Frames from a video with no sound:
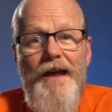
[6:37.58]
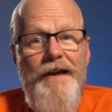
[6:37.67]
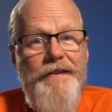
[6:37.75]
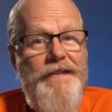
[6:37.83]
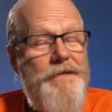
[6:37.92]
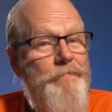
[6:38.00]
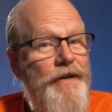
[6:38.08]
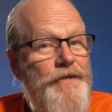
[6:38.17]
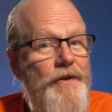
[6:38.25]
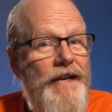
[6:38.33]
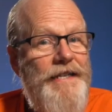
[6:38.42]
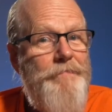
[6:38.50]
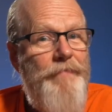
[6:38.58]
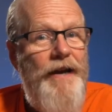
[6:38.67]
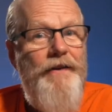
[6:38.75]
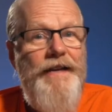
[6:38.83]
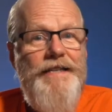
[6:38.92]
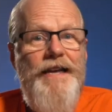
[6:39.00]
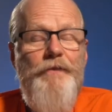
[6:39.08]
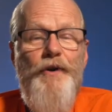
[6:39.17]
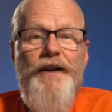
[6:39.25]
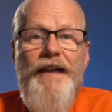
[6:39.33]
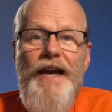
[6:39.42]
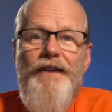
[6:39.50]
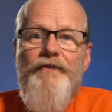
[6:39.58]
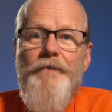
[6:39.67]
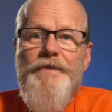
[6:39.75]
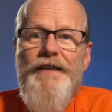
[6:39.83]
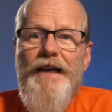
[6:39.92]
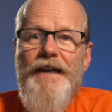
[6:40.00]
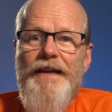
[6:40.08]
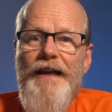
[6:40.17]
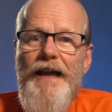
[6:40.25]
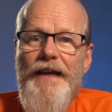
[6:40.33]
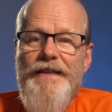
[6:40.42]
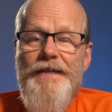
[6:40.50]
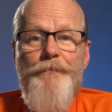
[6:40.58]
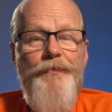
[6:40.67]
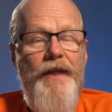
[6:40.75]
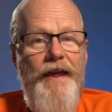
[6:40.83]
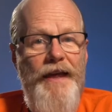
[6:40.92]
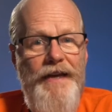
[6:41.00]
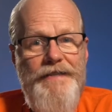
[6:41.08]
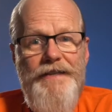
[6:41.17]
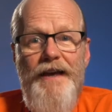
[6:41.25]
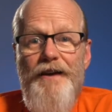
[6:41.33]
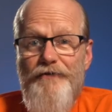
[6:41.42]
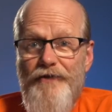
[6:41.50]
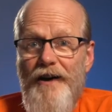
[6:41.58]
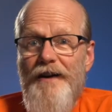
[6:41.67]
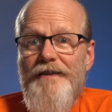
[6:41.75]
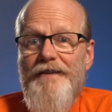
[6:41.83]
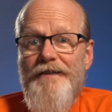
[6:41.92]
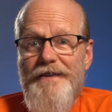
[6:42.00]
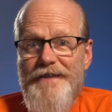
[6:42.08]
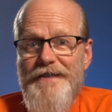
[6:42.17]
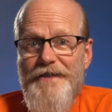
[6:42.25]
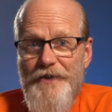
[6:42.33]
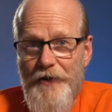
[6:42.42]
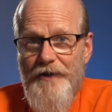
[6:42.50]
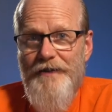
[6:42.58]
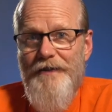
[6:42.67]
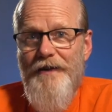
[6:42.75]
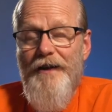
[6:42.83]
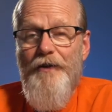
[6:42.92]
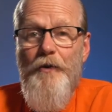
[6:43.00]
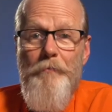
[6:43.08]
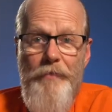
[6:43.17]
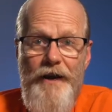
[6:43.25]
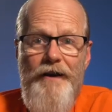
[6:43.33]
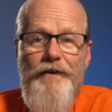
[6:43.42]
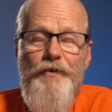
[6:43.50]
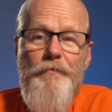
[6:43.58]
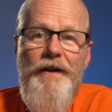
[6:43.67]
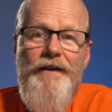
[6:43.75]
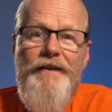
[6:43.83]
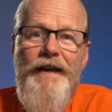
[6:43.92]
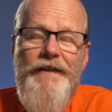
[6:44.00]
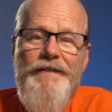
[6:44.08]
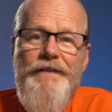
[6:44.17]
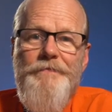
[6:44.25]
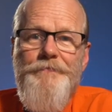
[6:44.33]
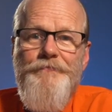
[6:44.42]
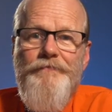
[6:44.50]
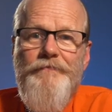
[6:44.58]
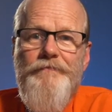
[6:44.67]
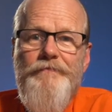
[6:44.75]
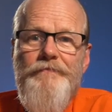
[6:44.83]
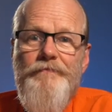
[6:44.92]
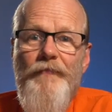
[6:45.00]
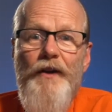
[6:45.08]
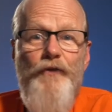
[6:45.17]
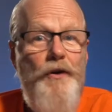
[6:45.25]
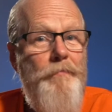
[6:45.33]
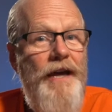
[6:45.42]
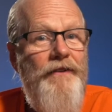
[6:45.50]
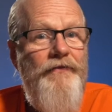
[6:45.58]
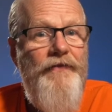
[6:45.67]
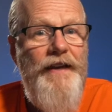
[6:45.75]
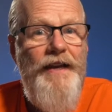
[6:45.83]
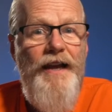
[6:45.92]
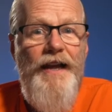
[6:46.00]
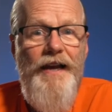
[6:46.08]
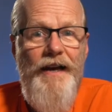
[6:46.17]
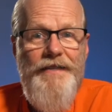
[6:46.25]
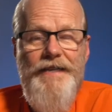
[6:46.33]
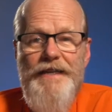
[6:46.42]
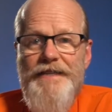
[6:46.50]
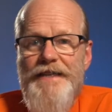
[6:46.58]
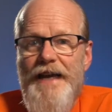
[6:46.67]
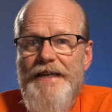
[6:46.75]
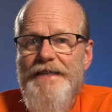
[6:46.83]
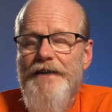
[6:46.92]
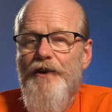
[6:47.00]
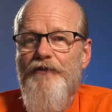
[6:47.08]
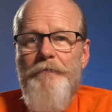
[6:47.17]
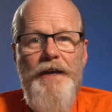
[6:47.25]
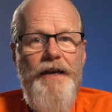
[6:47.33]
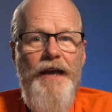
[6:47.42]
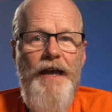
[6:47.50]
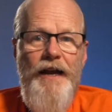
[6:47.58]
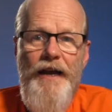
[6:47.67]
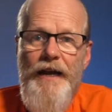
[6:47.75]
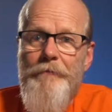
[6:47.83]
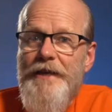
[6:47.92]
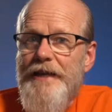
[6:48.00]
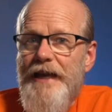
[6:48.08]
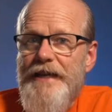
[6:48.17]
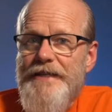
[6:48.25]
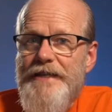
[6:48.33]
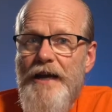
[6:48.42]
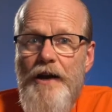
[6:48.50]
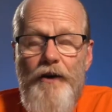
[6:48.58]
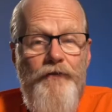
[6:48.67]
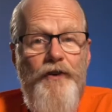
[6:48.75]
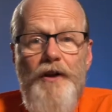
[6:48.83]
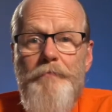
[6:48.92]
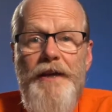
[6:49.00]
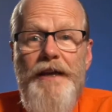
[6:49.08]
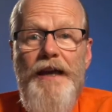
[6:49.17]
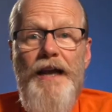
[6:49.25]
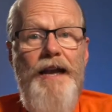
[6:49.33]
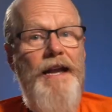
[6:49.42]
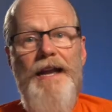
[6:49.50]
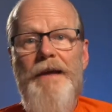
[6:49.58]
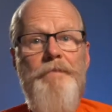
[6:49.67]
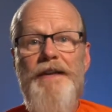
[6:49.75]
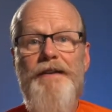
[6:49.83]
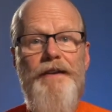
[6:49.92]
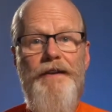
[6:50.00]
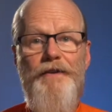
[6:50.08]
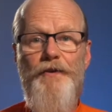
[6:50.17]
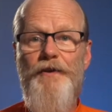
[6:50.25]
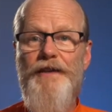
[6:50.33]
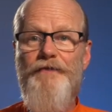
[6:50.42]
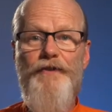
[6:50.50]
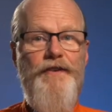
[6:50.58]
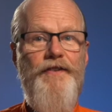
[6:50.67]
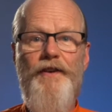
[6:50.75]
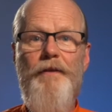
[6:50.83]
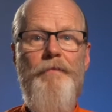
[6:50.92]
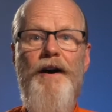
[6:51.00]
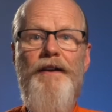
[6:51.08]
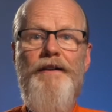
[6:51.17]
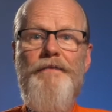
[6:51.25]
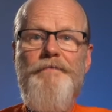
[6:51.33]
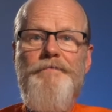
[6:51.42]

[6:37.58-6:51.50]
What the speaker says: The spiritual experience one gets from psychedelics is rather distorted compared to meditation. One may feel a sensation of being limitless, of not being limited to this physical body.